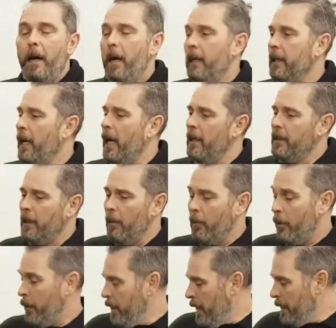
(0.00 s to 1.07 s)
Okay, so
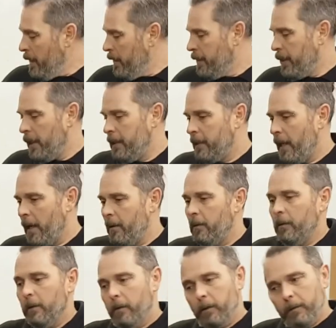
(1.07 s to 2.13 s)
we're at the end of the detail
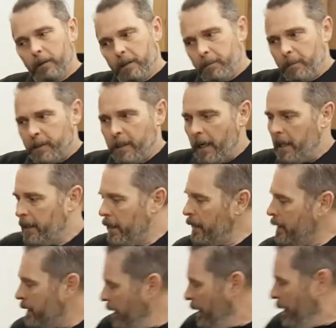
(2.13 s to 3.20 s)
on this
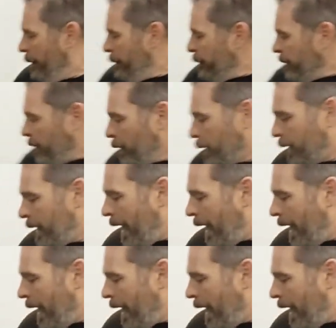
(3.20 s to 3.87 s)
Mercedes. Looking